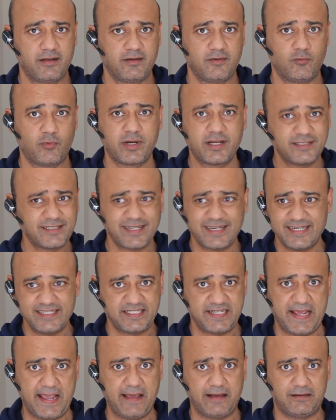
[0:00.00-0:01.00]
What does it
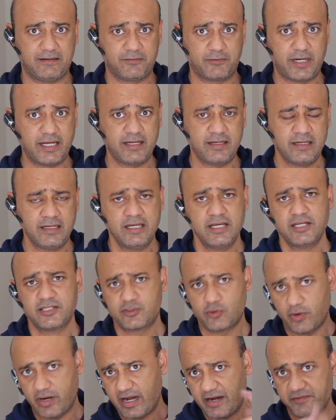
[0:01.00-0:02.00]
entail, right?
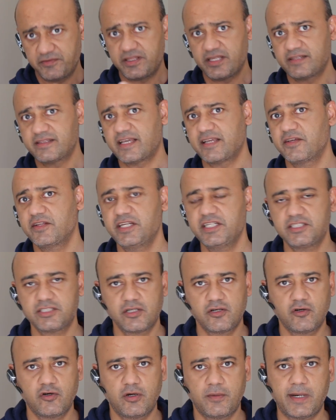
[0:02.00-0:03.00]
So everything that you need to
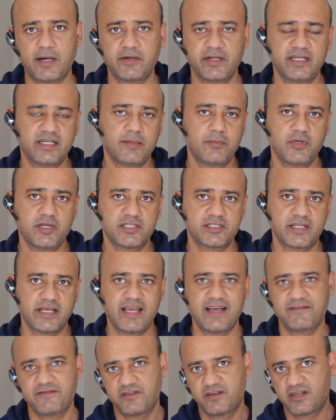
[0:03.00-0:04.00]
know about AWS
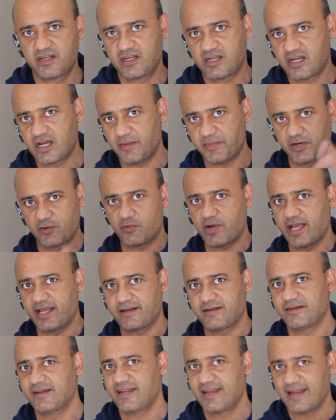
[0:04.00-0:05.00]
CAF coming
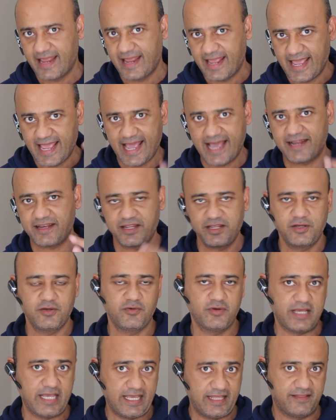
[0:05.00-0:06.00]
right at
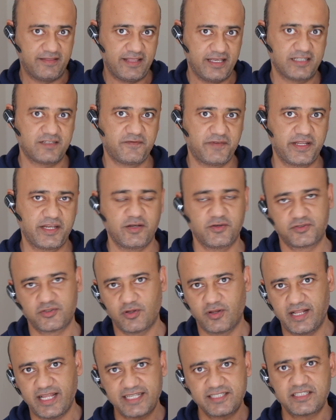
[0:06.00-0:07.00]
you in this video. So
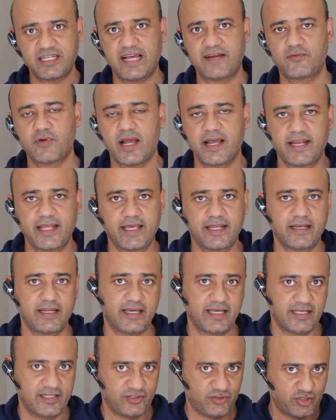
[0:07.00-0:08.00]
let's dive right in
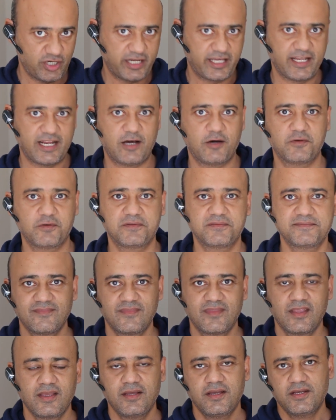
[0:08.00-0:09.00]
and check it out.
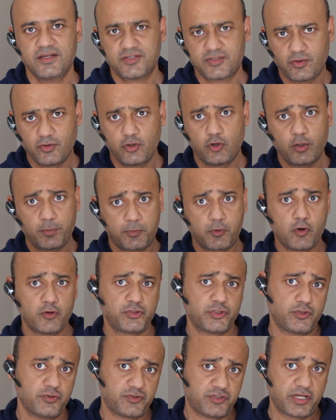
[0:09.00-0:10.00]
So your
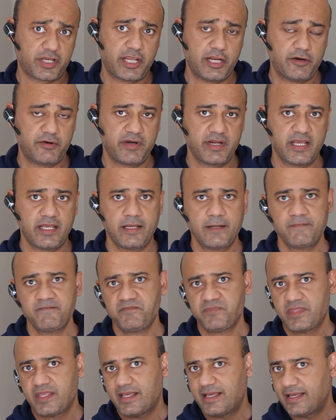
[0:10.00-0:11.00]
approach to security,
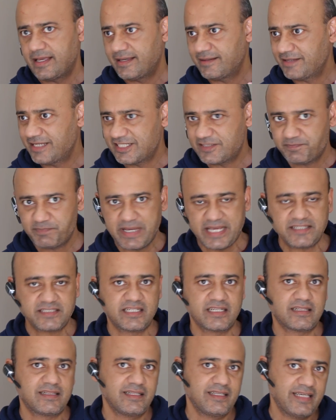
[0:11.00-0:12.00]
is
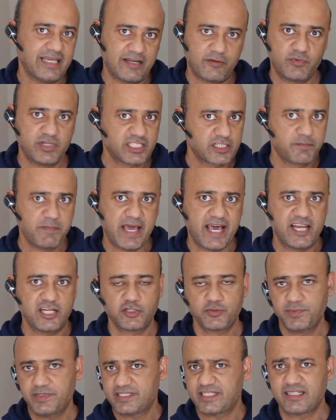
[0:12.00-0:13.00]
basically, and risk
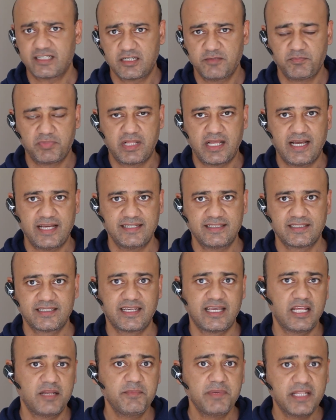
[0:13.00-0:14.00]
management and compliance
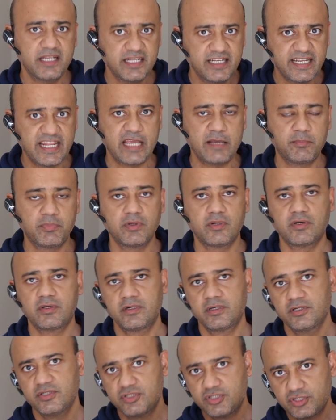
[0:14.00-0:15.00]
can be an
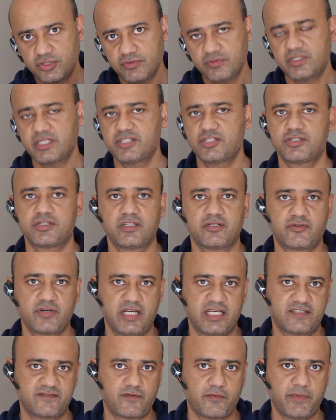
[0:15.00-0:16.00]
enabler to digital
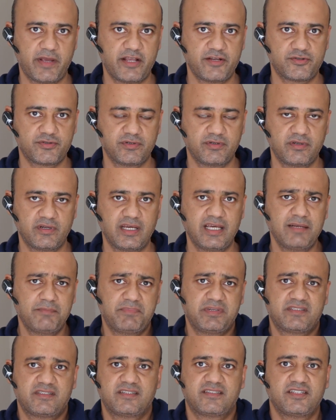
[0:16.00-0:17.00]
transformation and
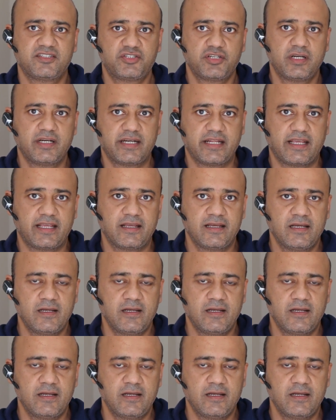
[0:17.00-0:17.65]
business agility.